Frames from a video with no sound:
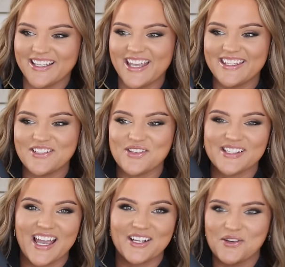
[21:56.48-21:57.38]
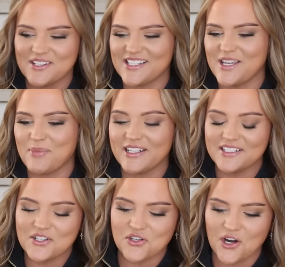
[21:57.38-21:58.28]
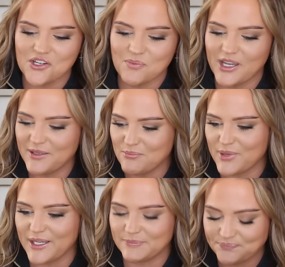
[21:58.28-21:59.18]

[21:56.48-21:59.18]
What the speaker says: and they just kind of go to sleep. I need to charge mine, but